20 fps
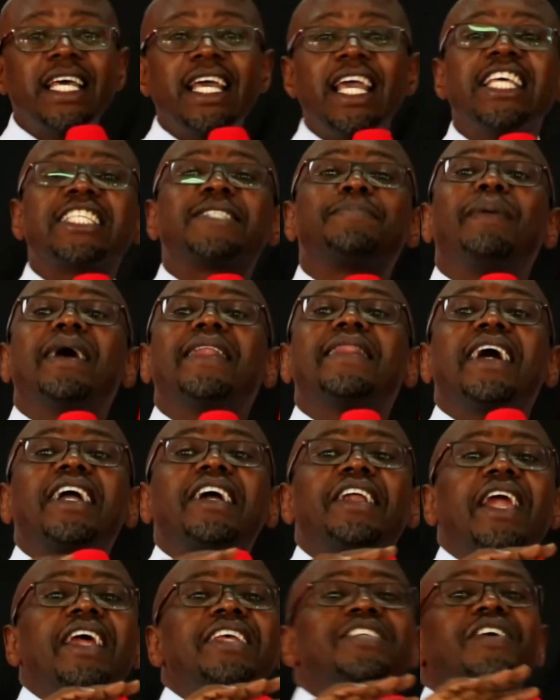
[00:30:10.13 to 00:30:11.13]
it's by the
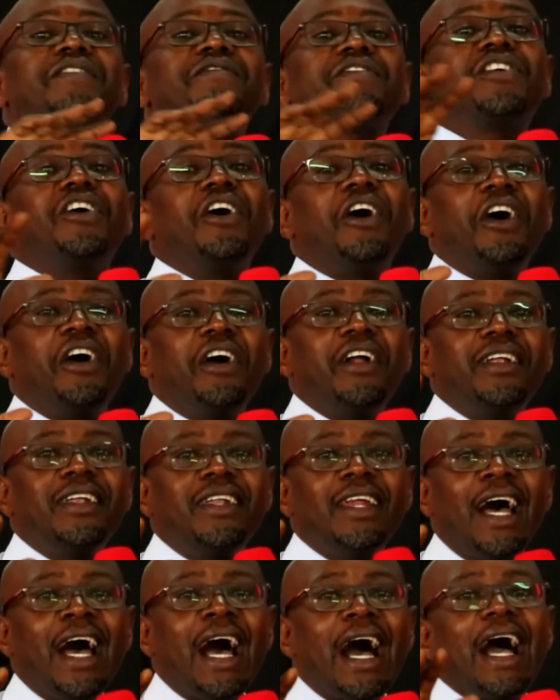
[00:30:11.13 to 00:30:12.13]
grace of God
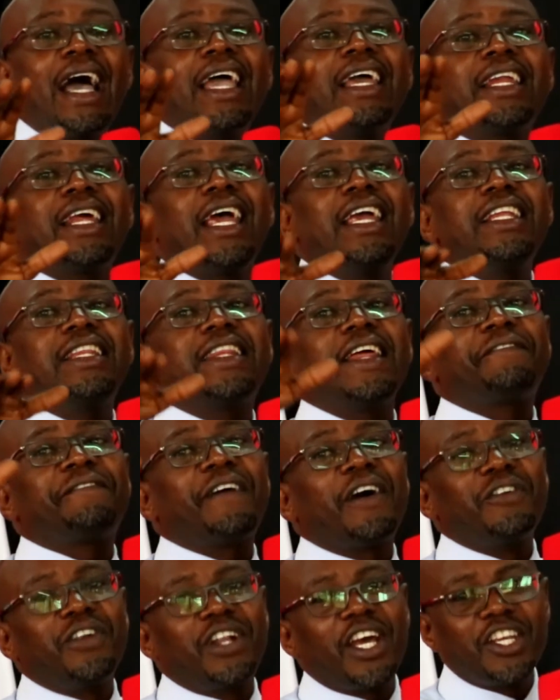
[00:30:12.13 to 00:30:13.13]
I laid the
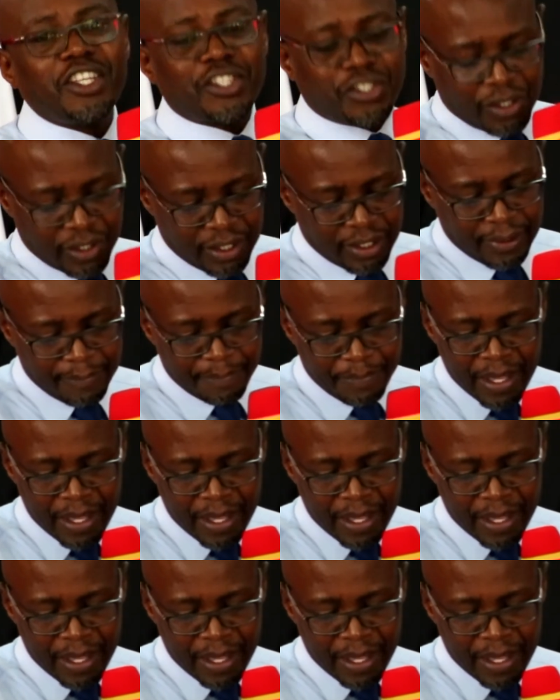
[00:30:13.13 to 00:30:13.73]
foundation